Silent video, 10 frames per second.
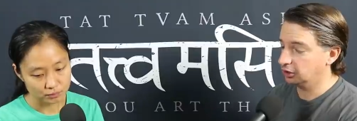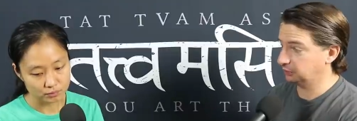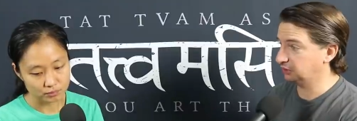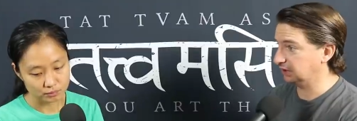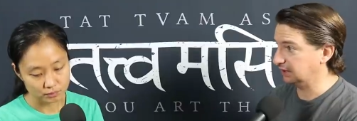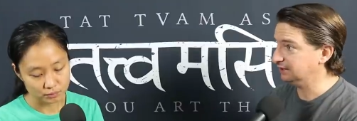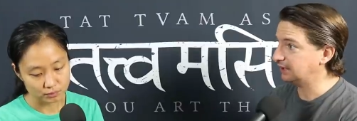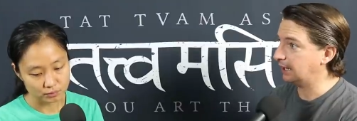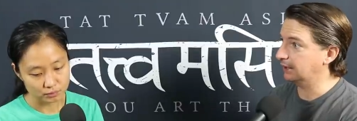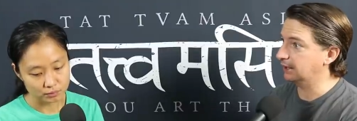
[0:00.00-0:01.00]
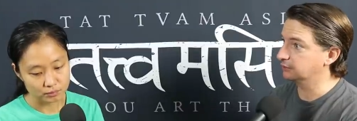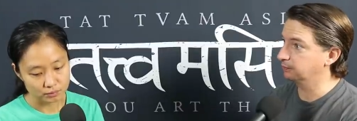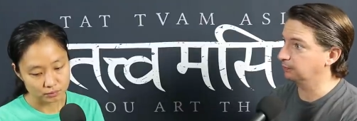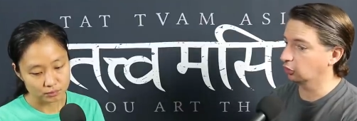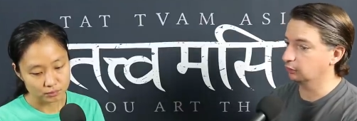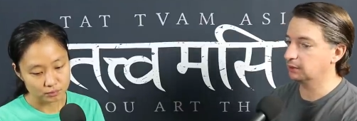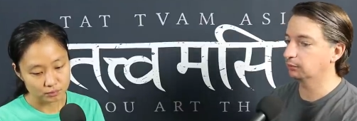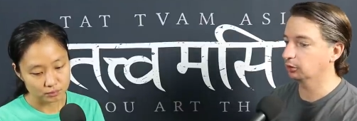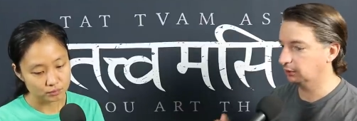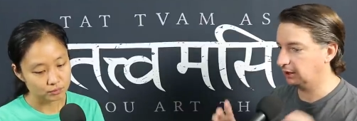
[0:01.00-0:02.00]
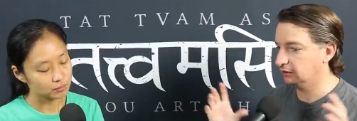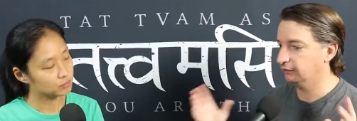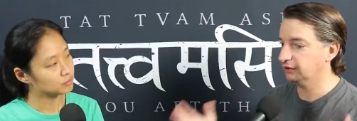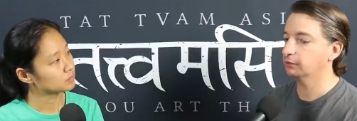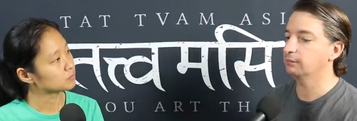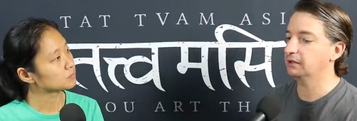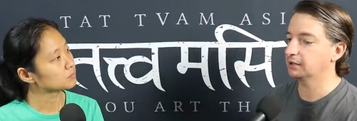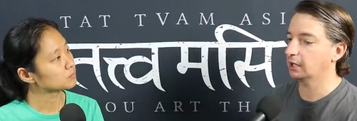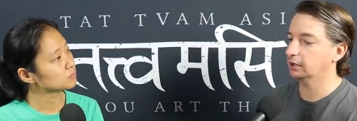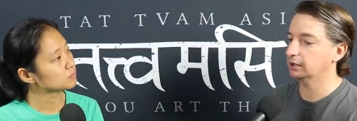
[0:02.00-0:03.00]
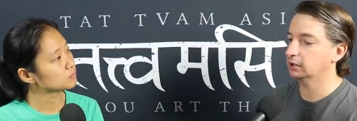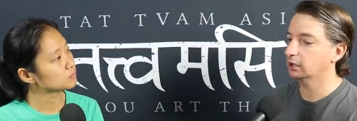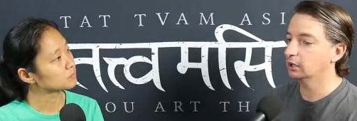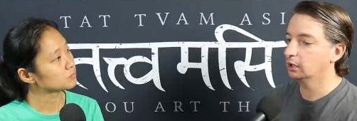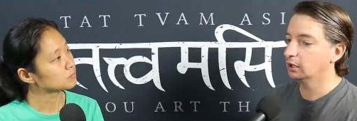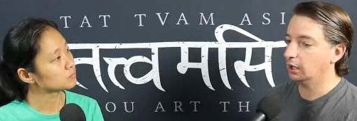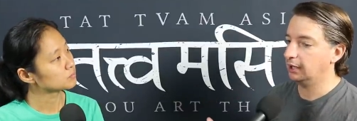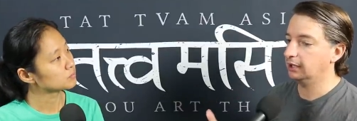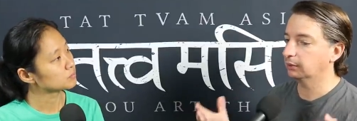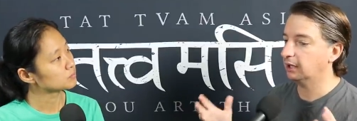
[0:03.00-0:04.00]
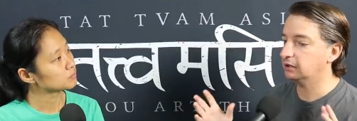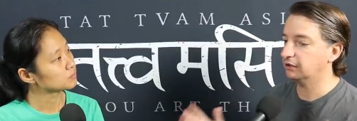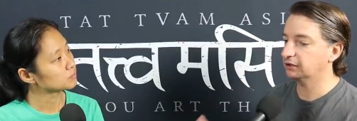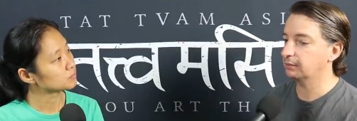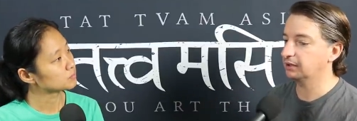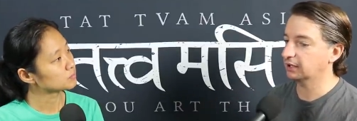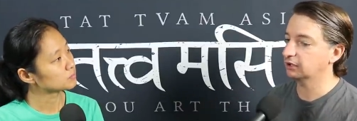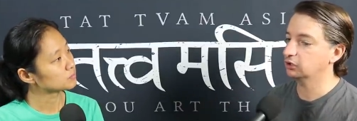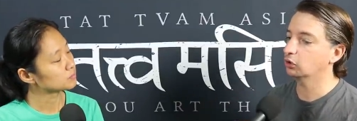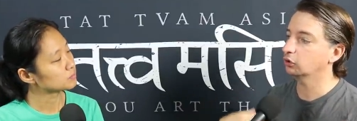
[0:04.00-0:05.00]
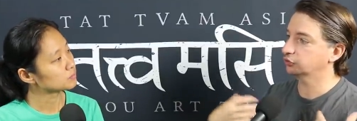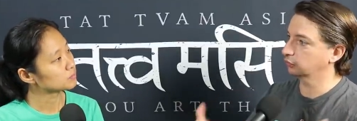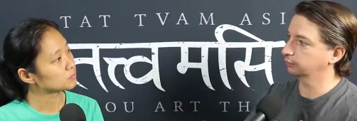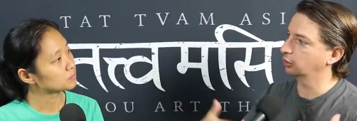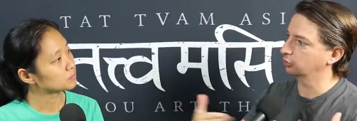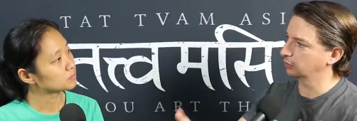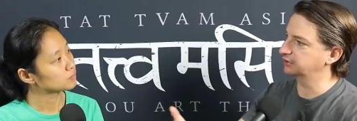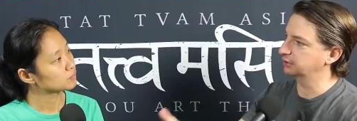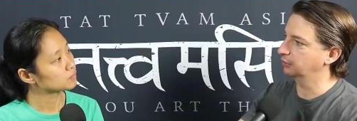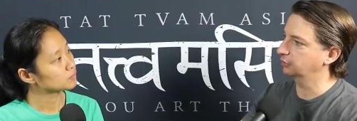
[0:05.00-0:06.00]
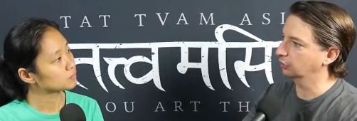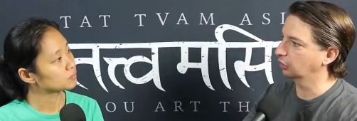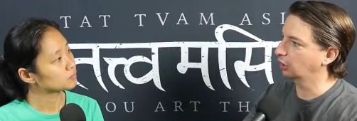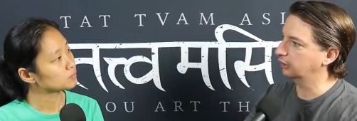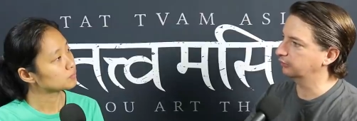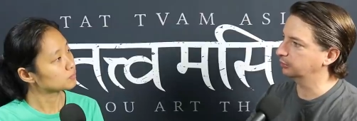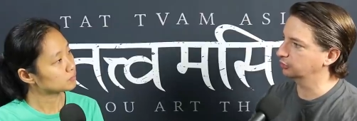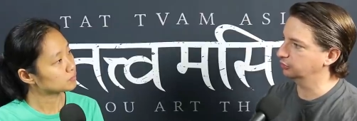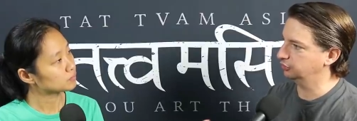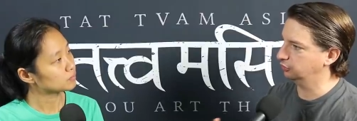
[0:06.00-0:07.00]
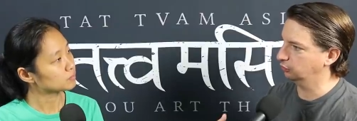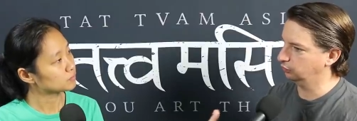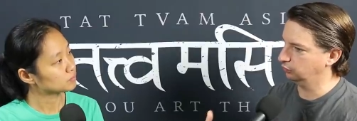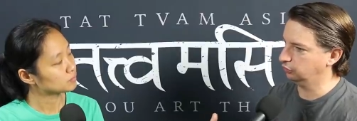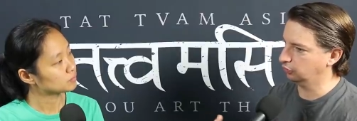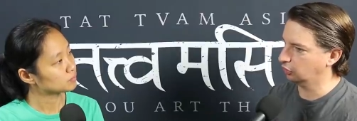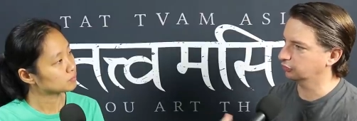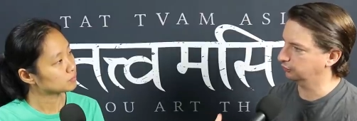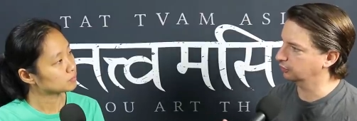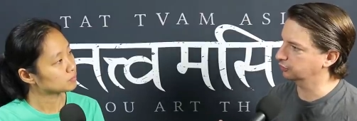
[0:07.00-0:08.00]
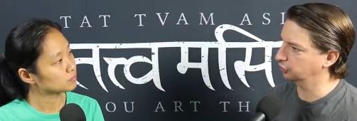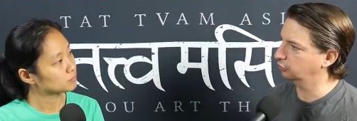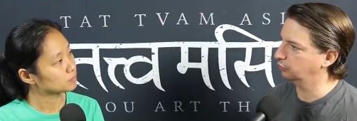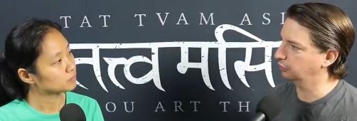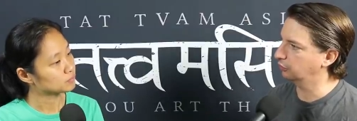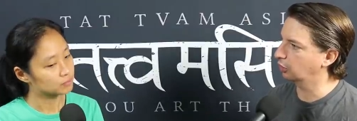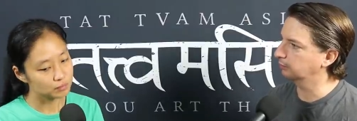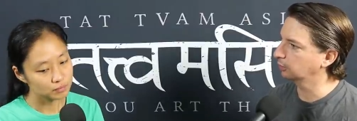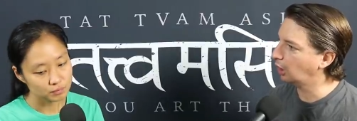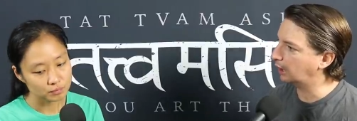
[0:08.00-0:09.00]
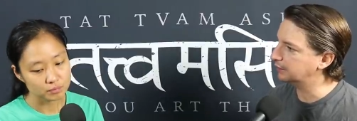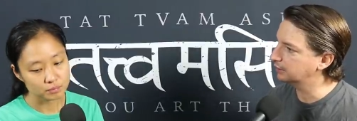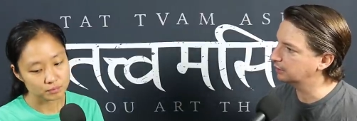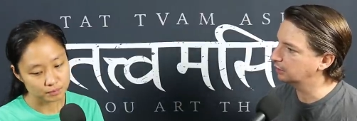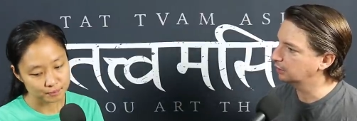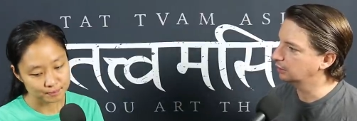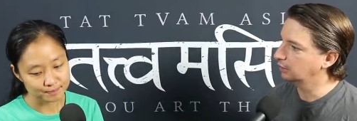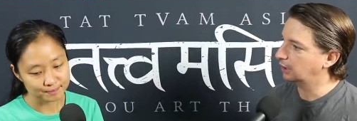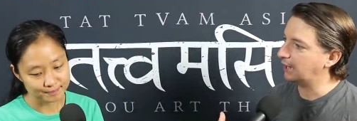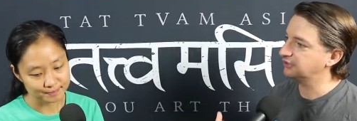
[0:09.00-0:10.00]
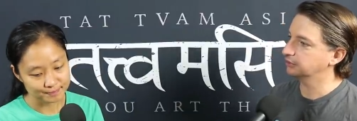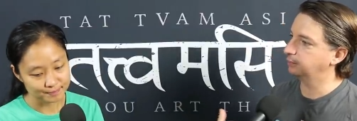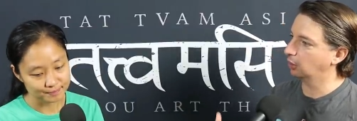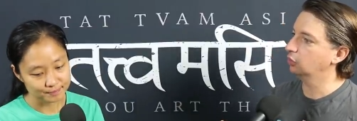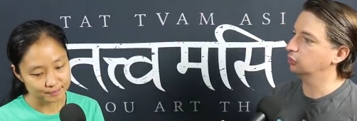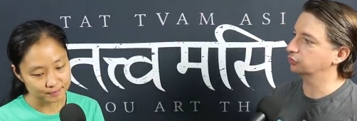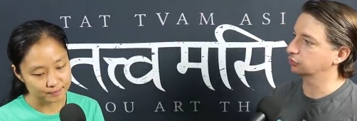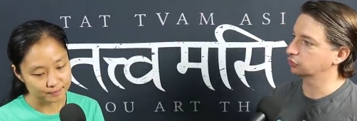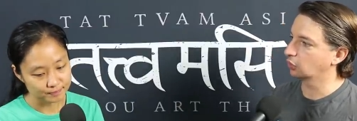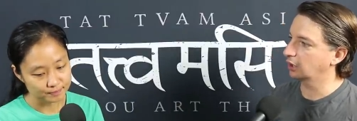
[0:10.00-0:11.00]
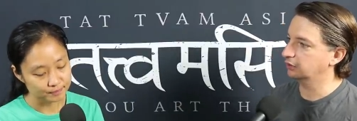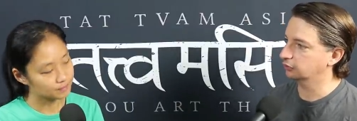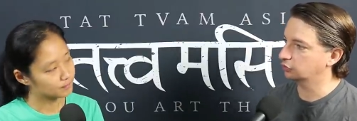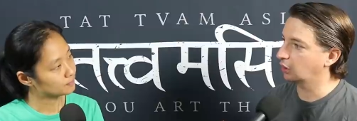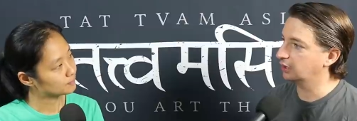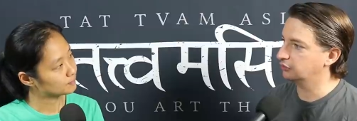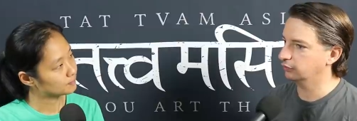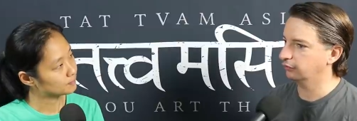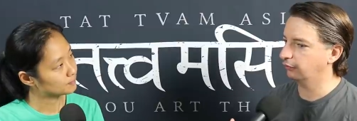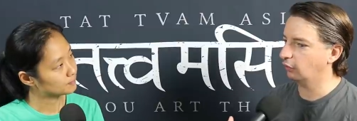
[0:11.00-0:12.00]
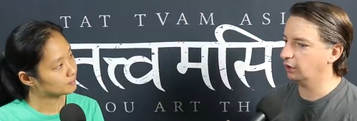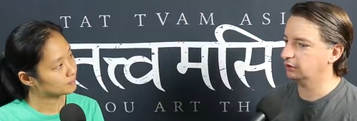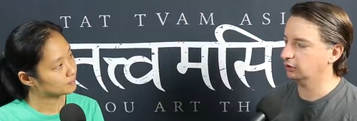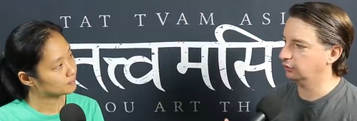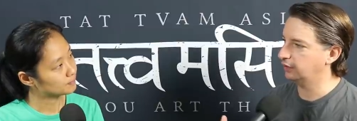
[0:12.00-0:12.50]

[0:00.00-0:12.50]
Speaker 1: especially in this day and age, a lot of people are playing the victim mentality. And in playing the victim mentality, you're not sort of progressing with your life because you're kind of concerned with your own plight, as opposed to trying to find or